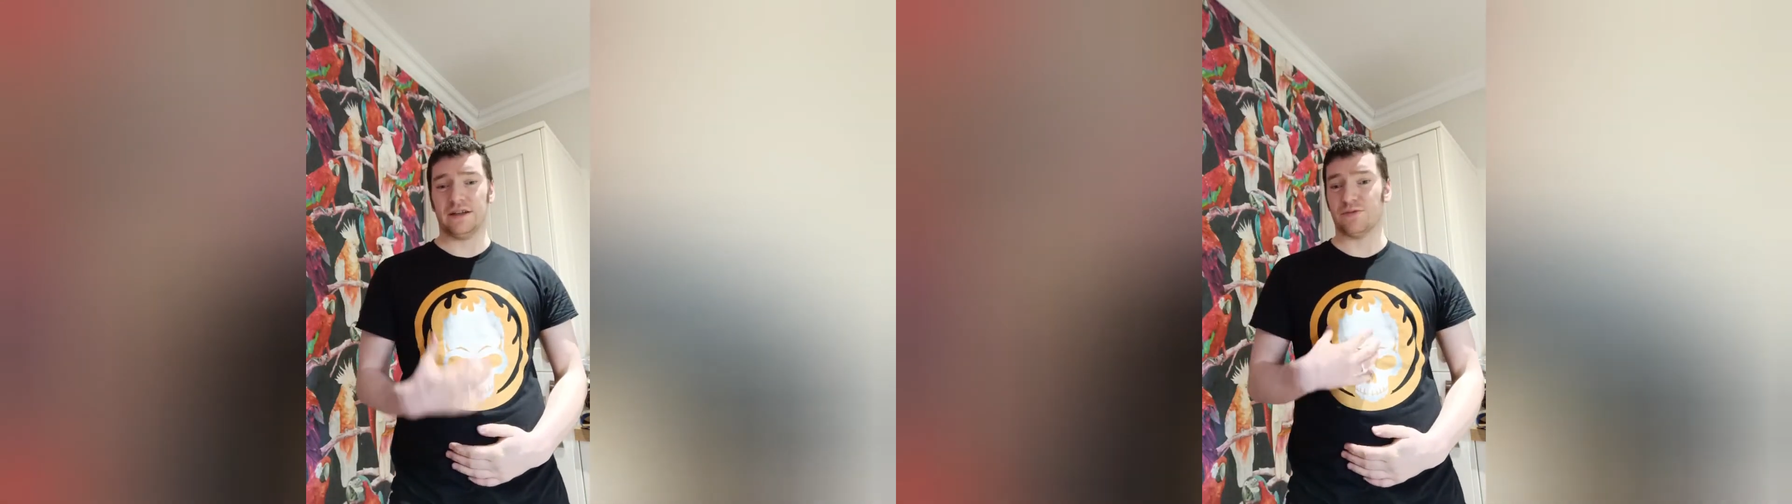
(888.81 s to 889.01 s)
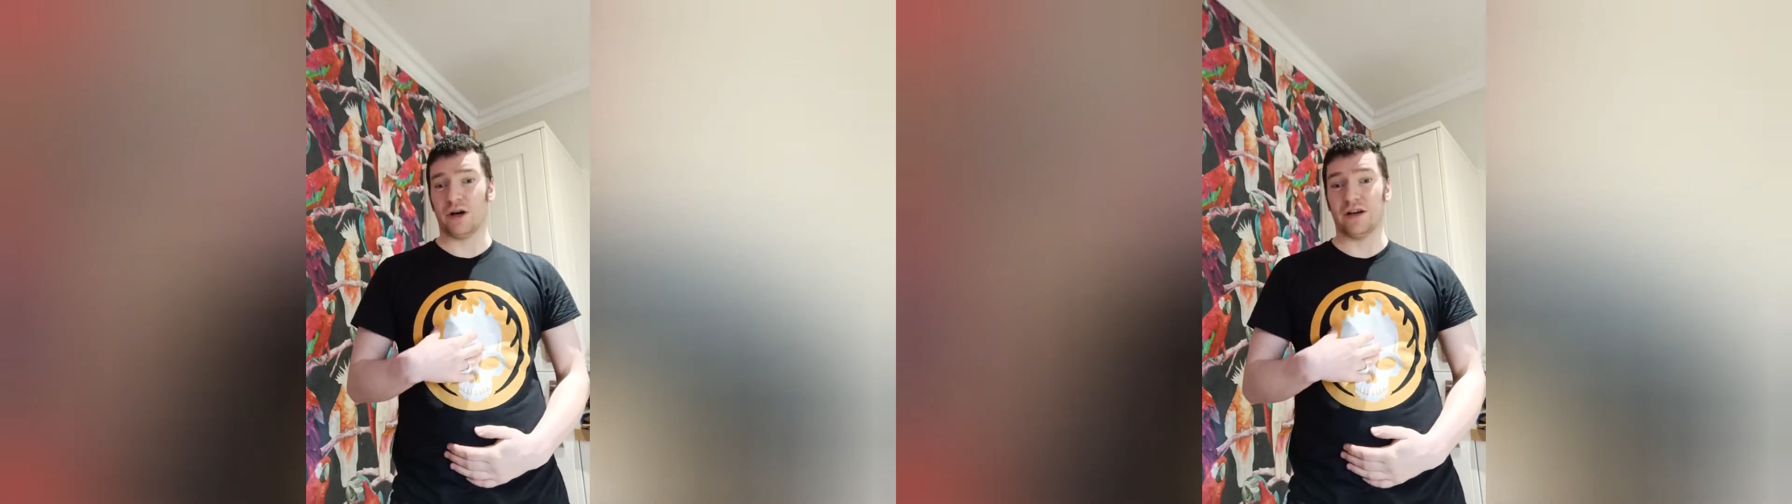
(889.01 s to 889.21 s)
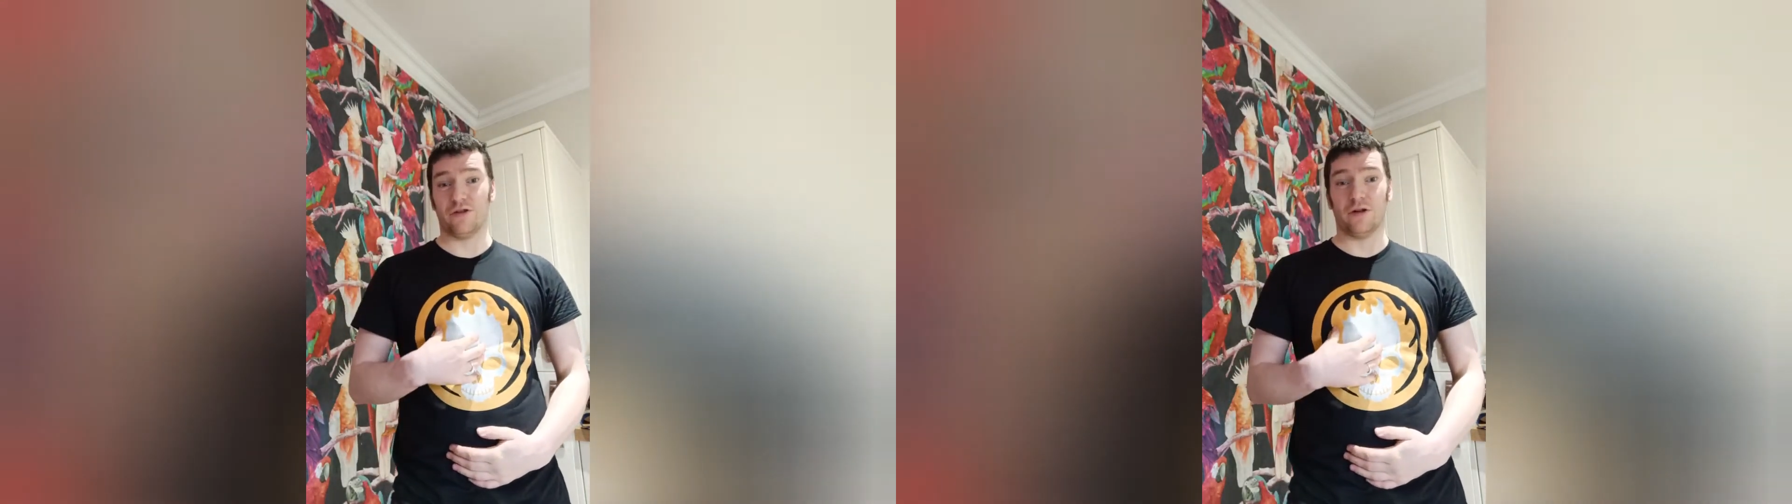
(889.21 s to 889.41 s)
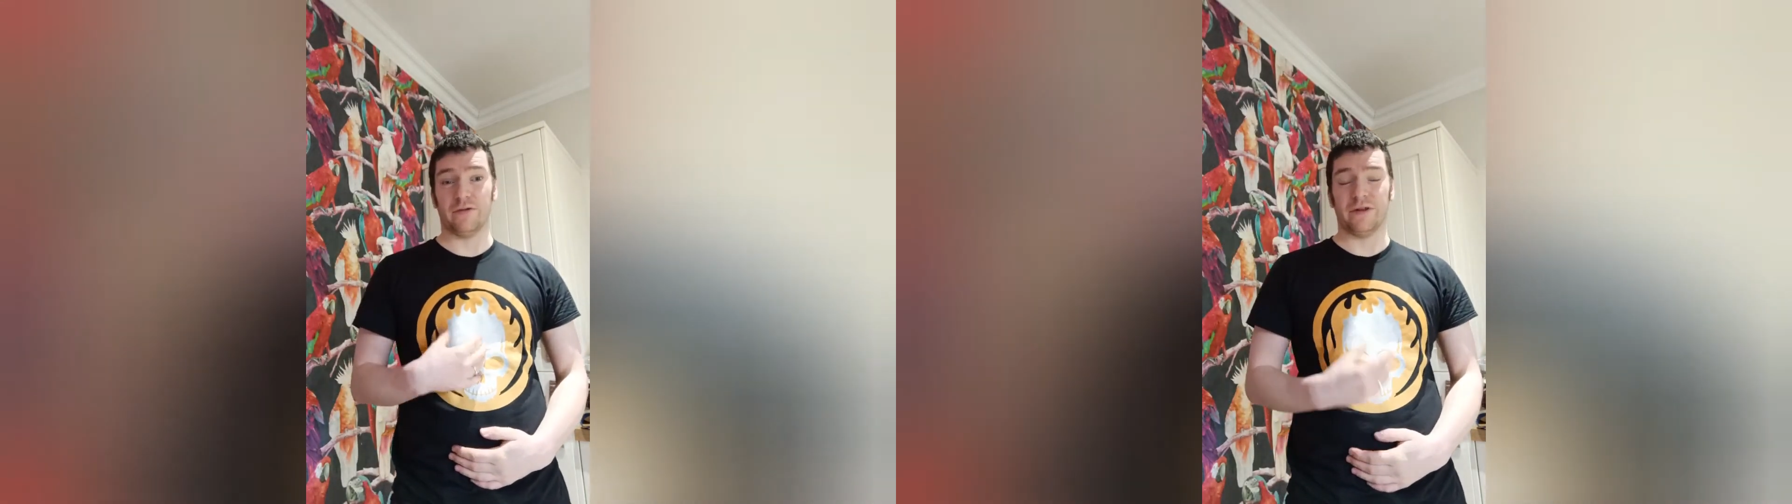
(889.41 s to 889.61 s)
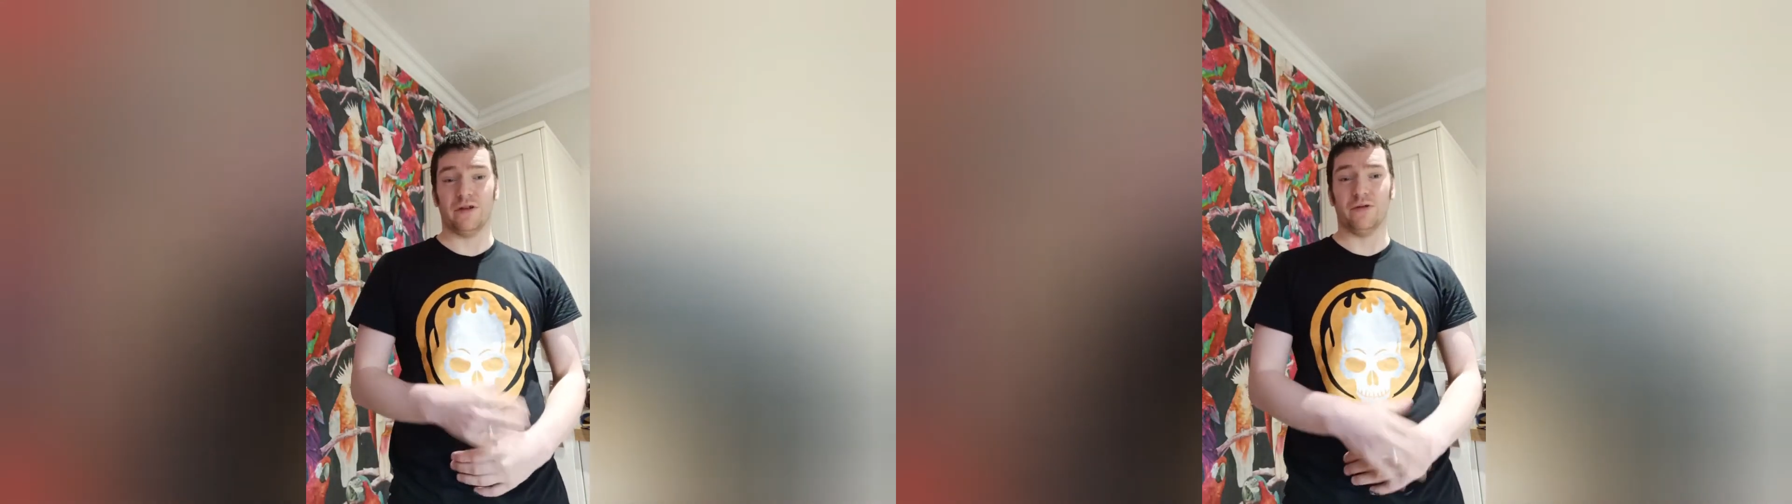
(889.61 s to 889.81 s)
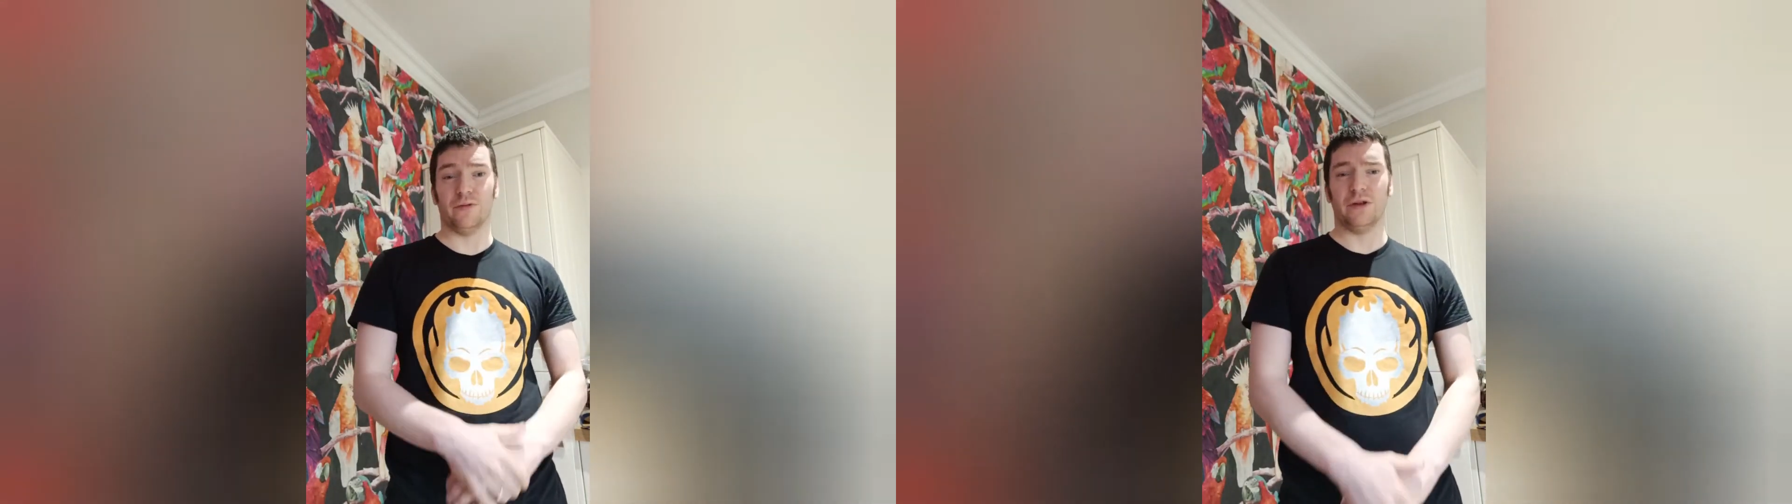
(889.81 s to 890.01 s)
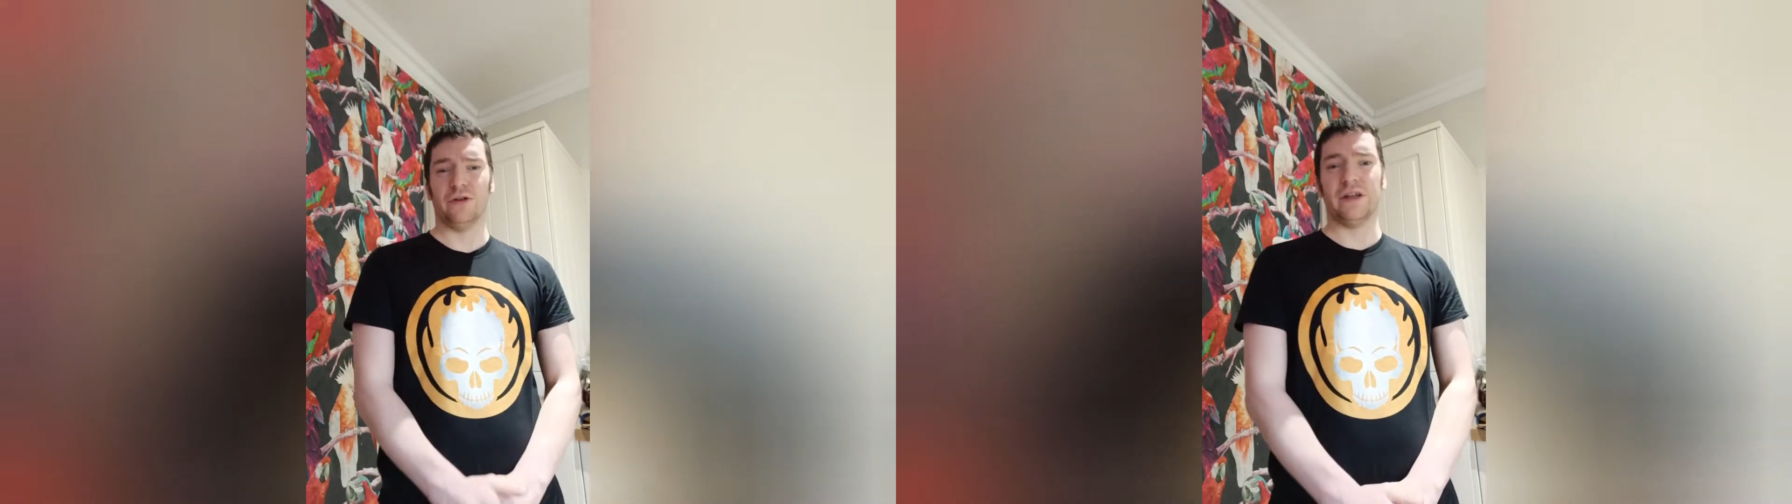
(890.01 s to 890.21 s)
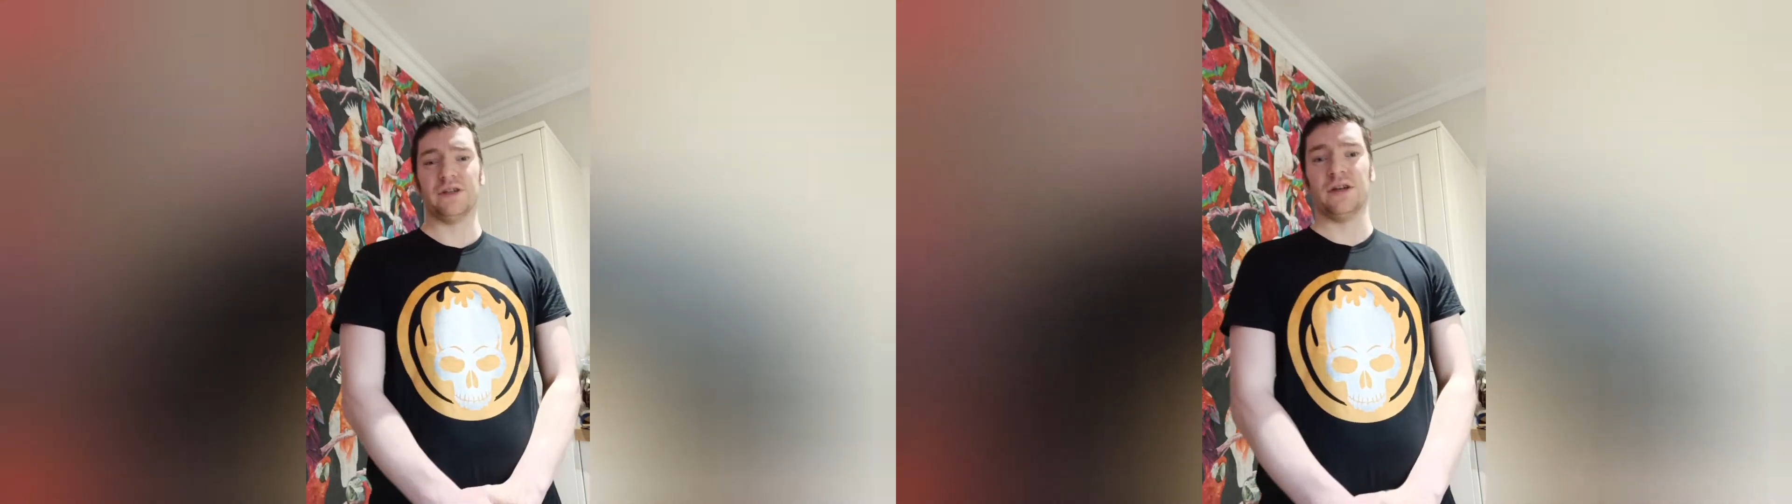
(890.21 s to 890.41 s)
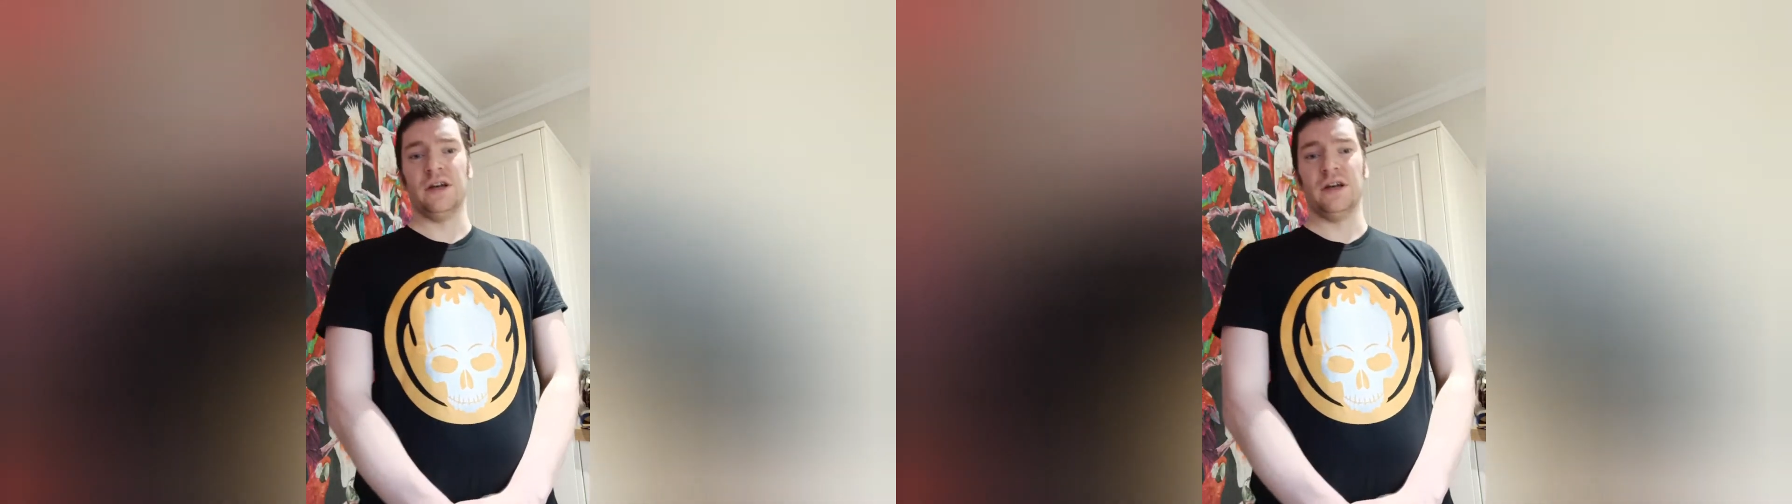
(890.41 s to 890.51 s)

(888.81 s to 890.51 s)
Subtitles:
is what I grew up with it normally known as.